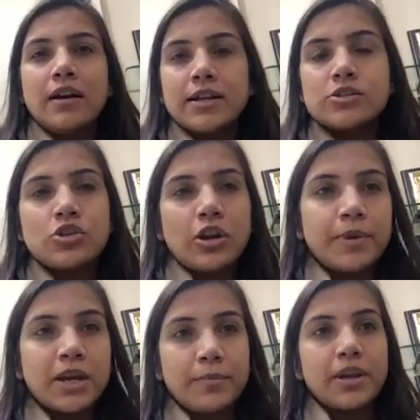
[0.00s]
it's not
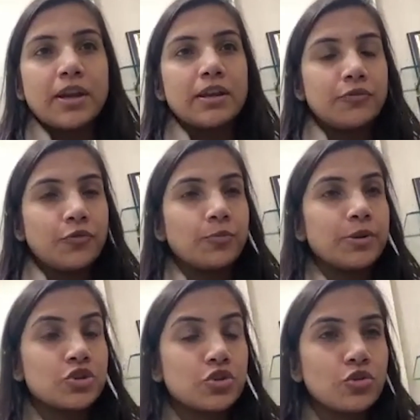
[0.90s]
becoming an
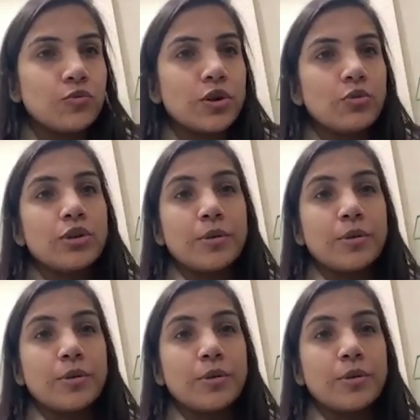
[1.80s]
information overload,